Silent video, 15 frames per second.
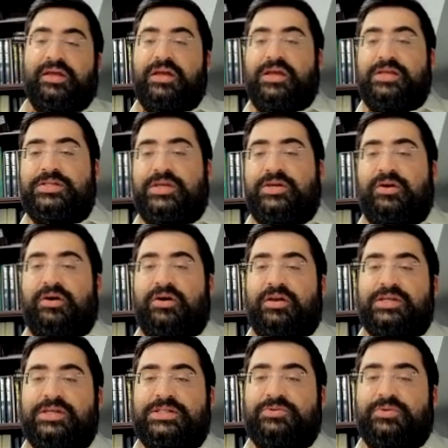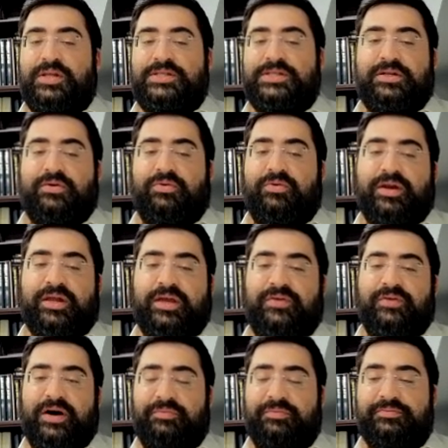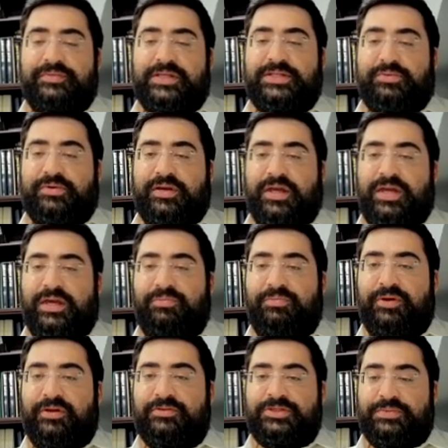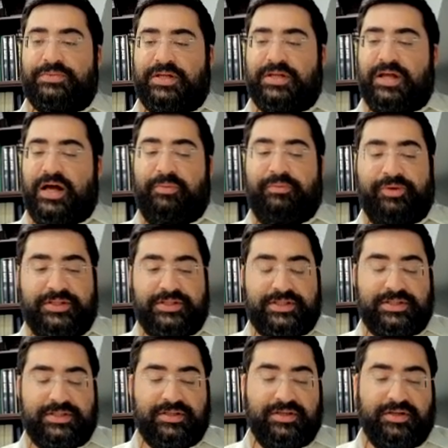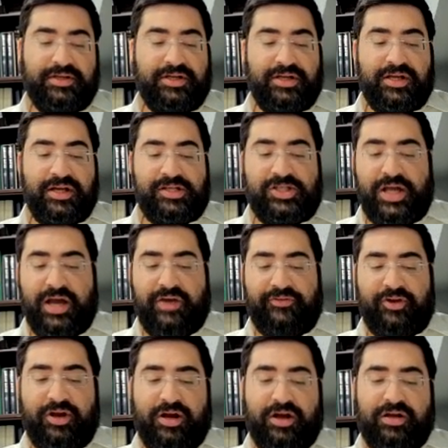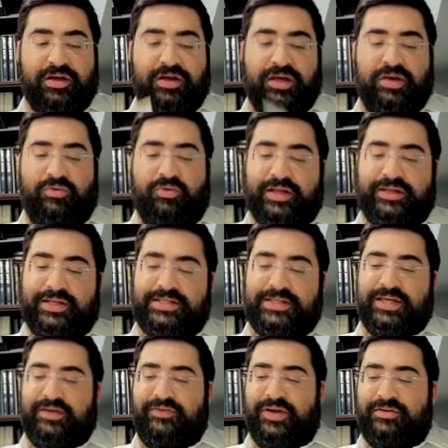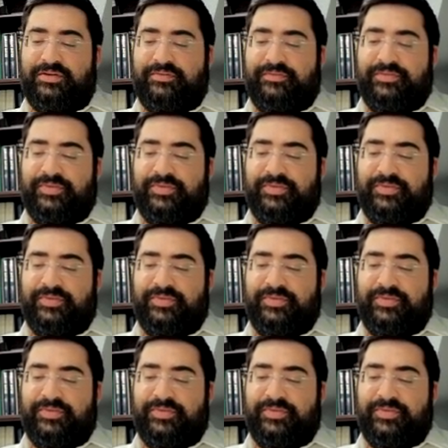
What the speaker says: Chizkiah and his students didn't want to give up. They said, we're going to keep it. Hashem is going to help us. And Shevna, he wanted to give in.